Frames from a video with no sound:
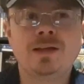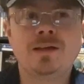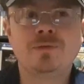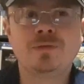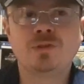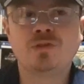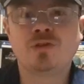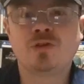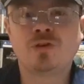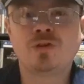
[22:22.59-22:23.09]
if
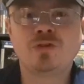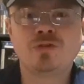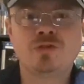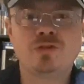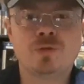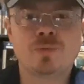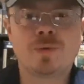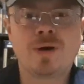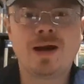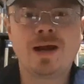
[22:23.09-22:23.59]
it turns
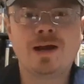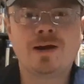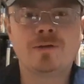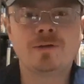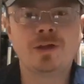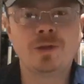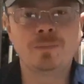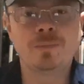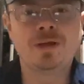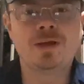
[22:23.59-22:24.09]

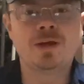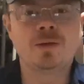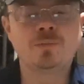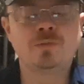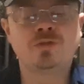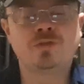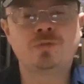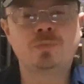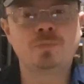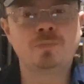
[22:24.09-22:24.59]
around and
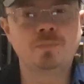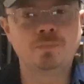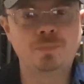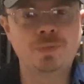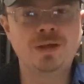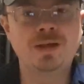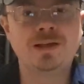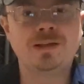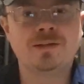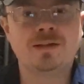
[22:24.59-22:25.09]
becomes
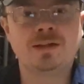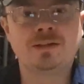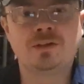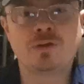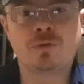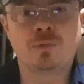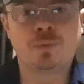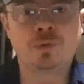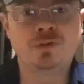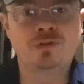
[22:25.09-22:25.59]
big like the
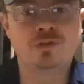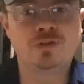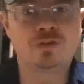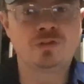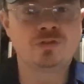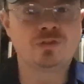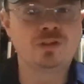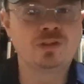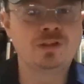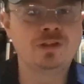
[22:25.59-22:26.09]

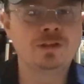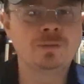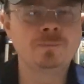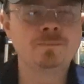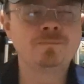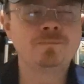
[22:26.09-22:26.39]
360 did.